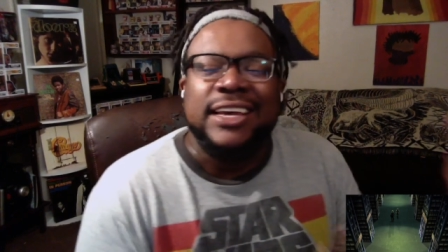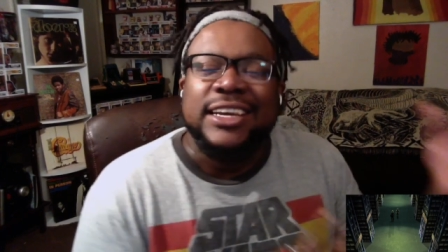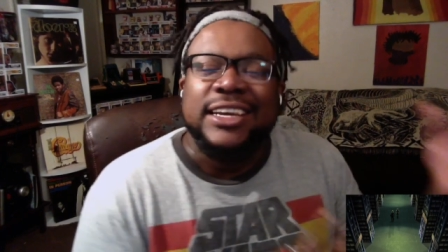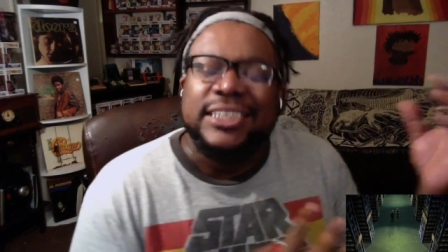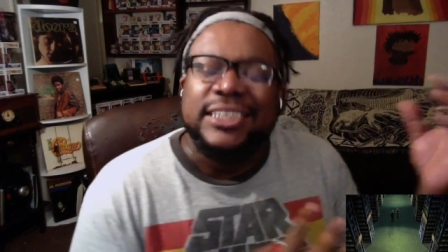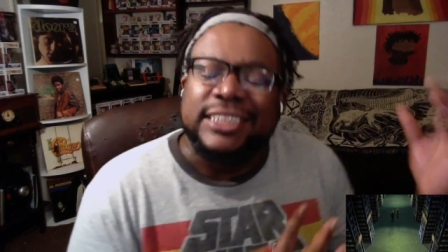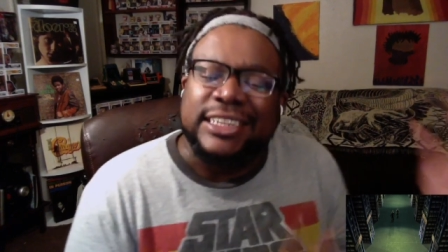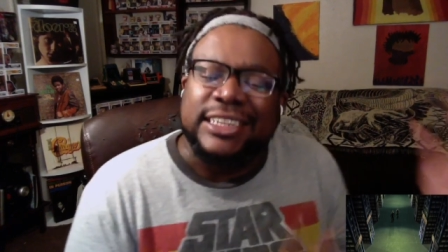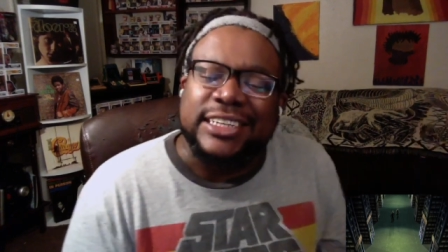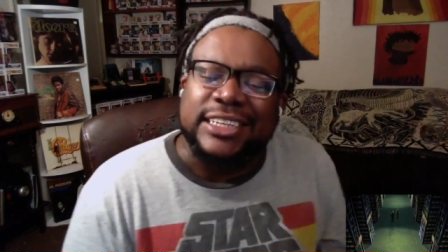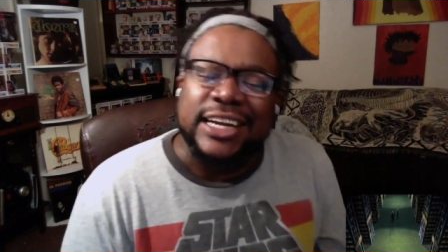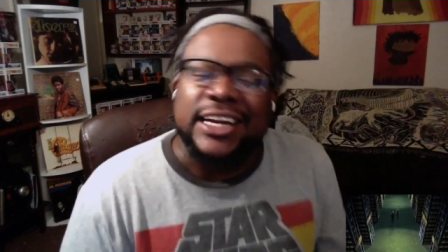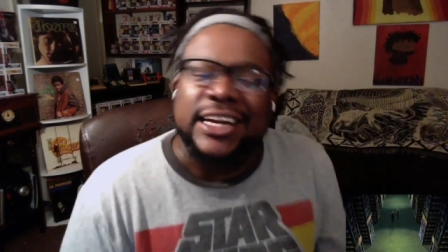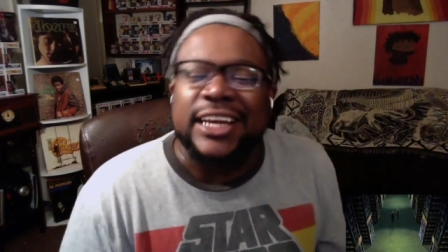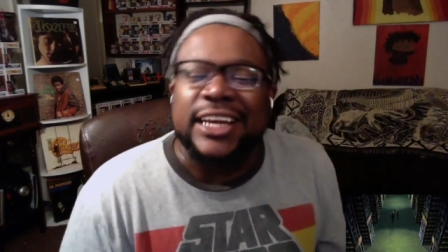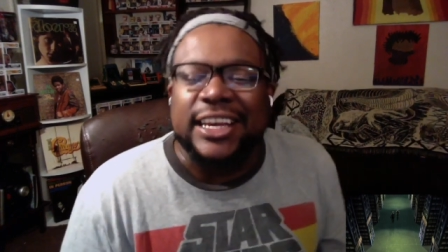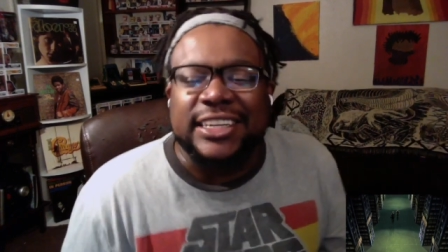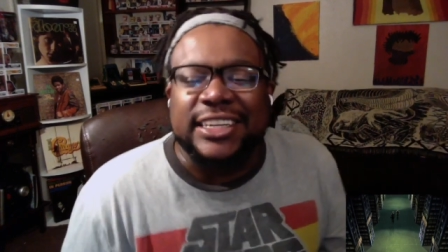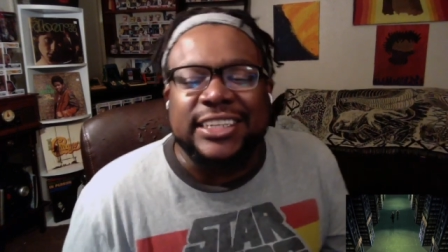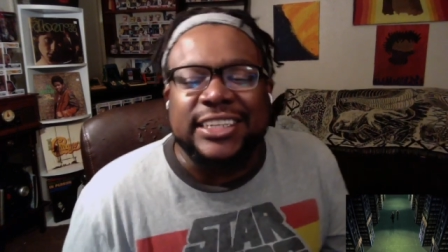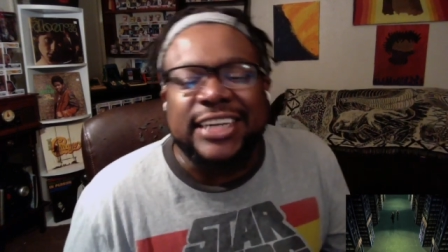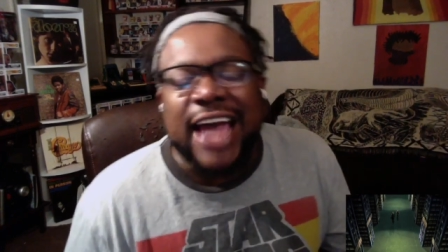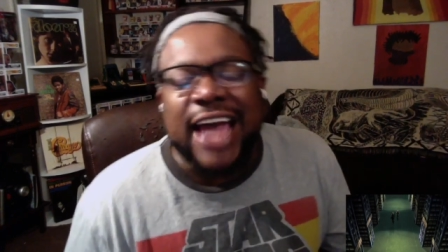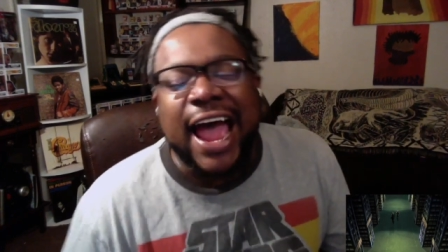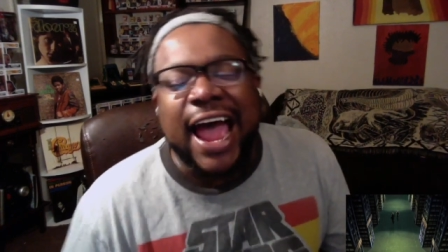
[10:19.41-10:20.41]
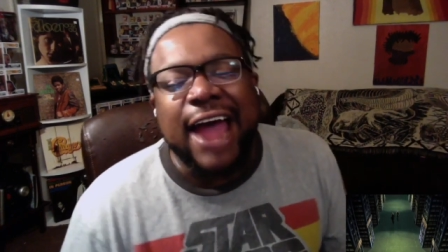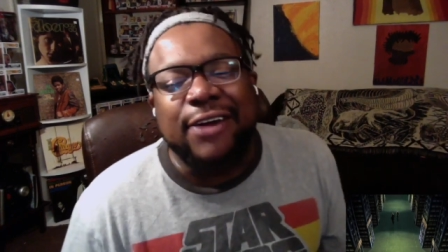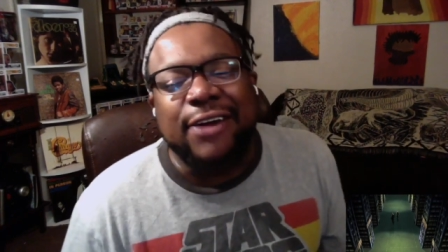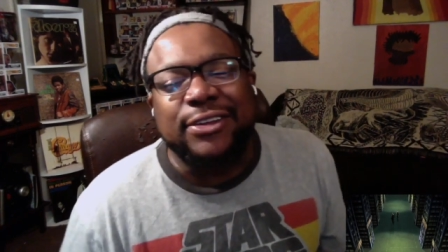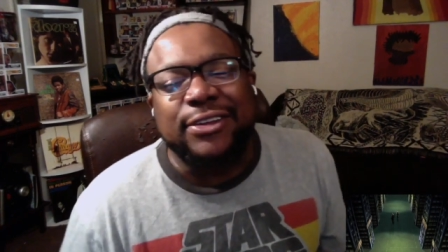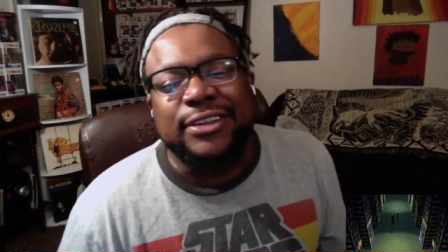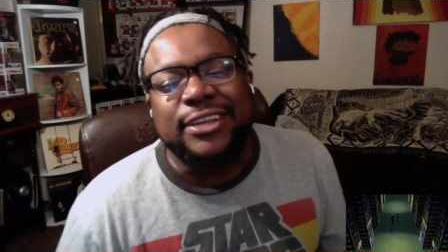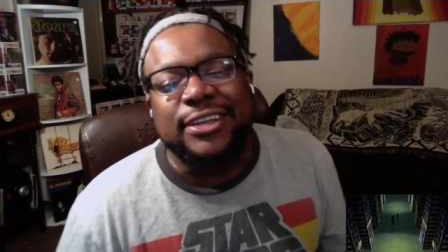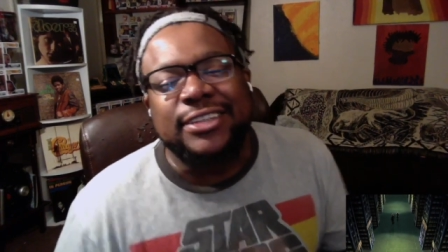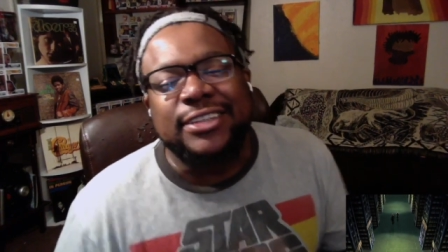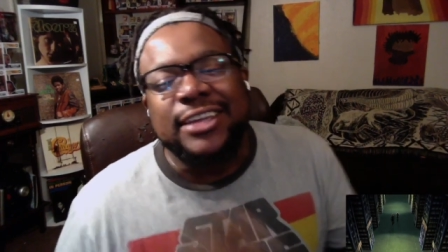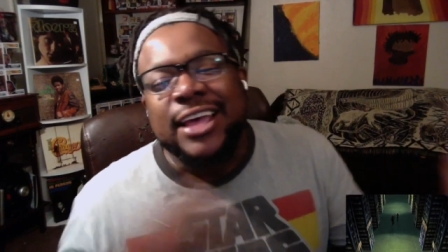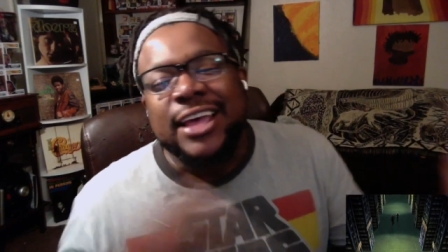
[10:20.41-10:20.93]
shittiest
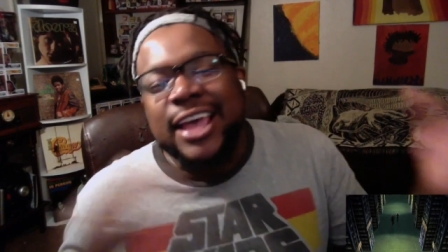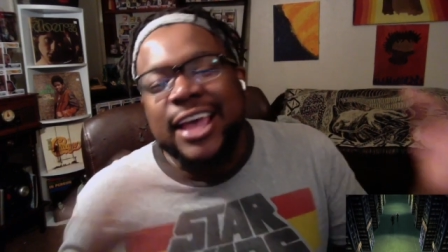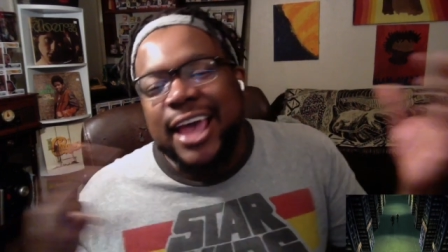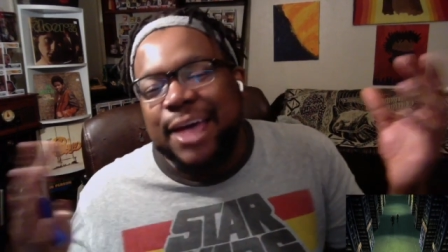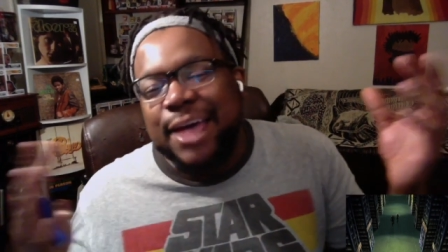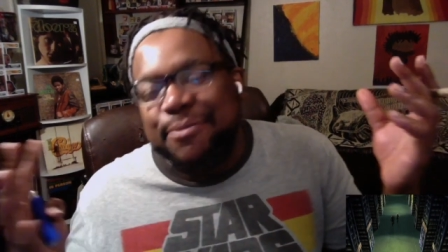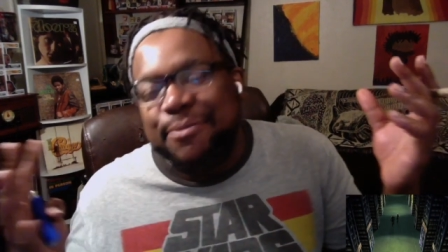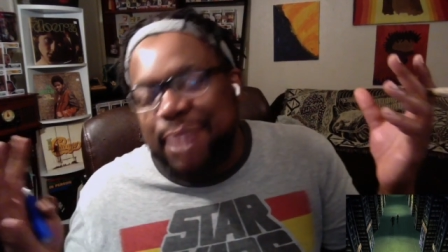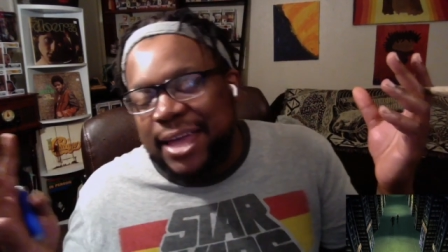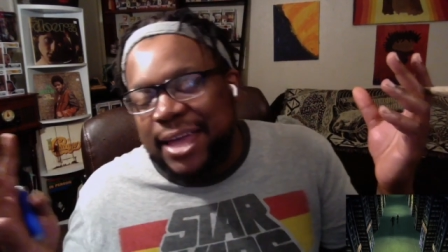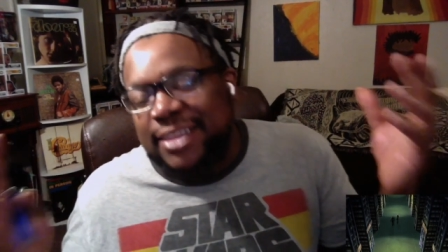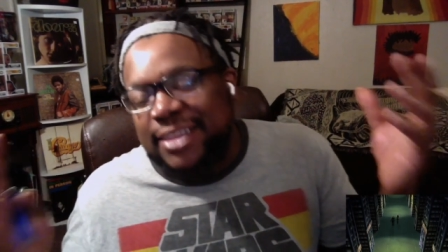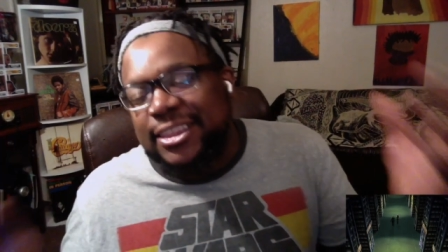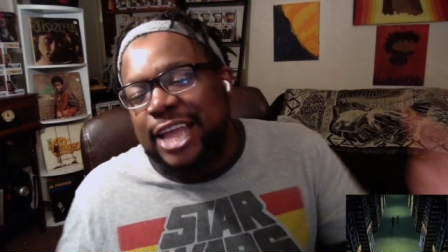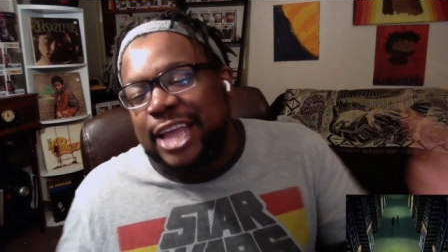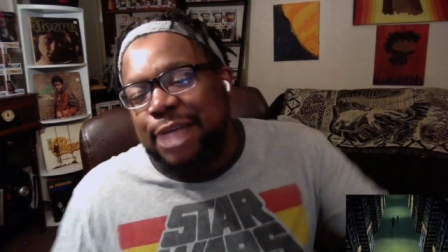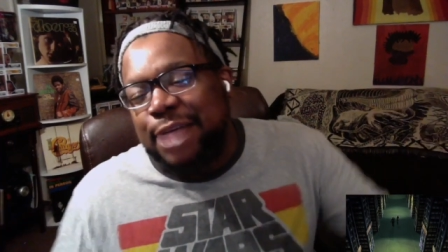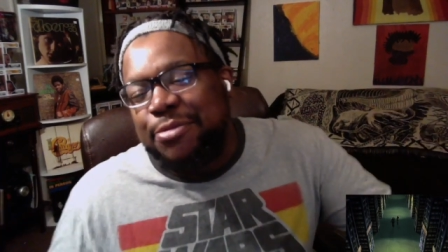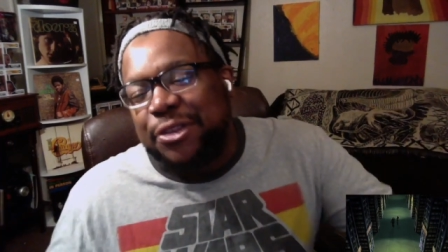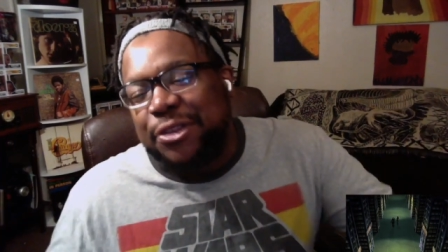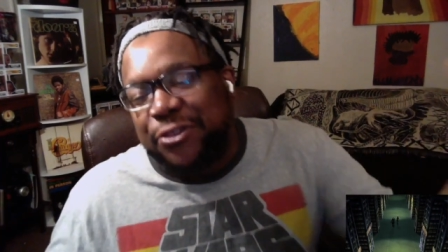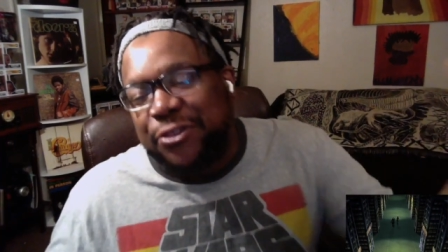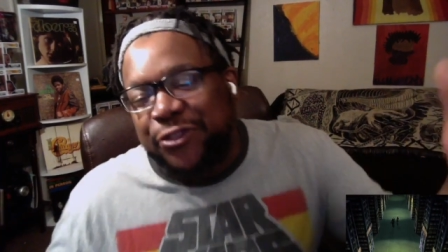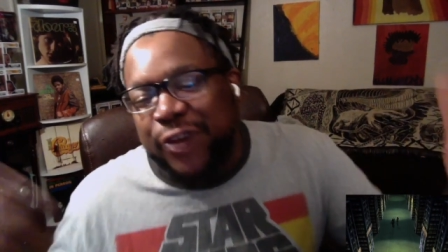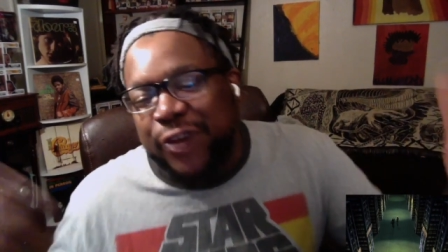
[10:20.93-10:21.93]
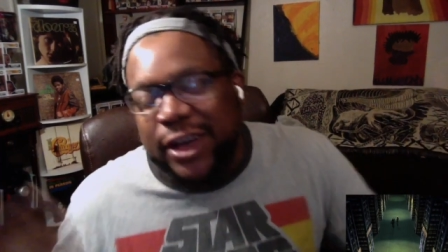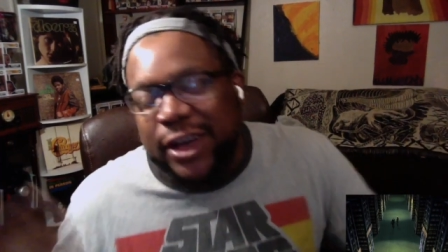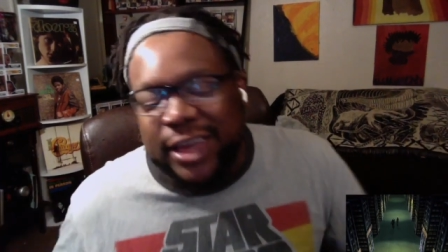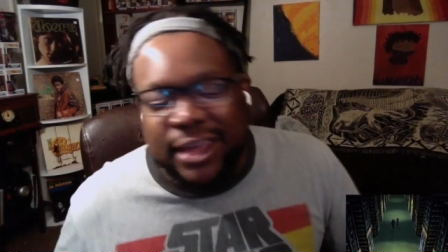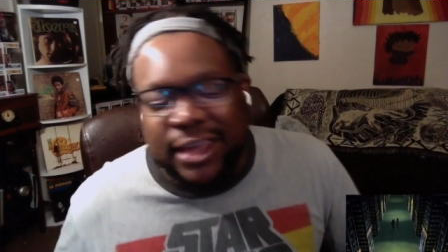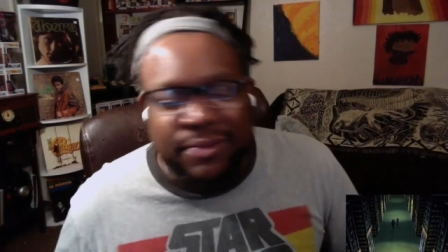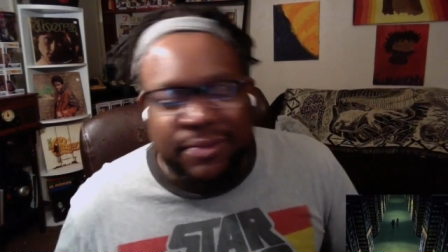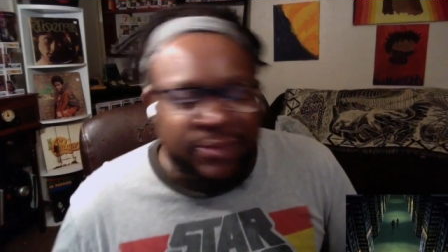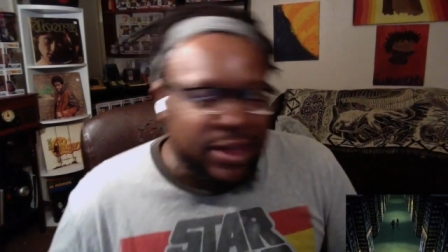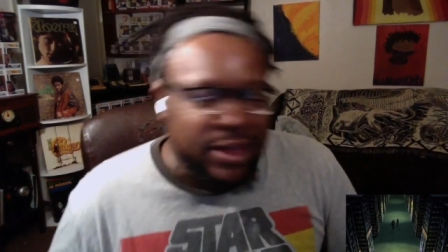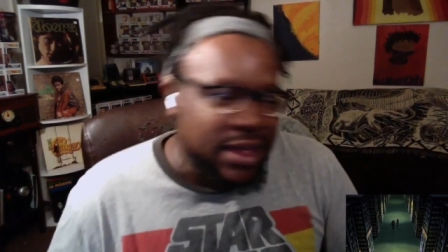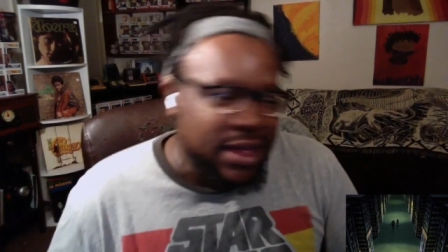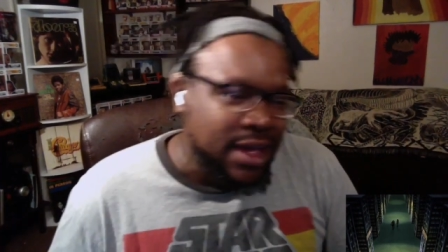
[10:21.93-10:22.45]
characters and make them the fucking